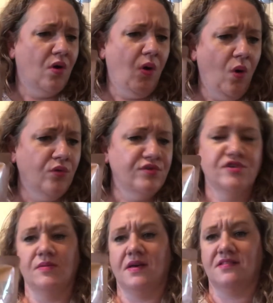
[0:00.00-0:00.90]
All the
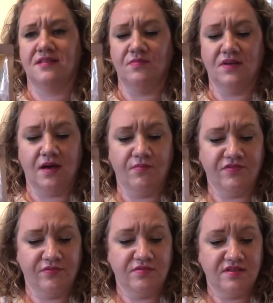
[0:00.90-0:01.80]
sheet masks seem to come
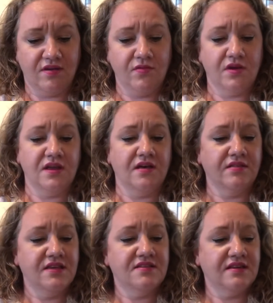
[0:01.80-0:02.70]
from South Korea
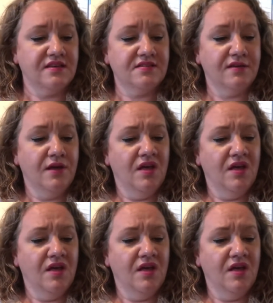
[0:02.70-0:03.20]
these days.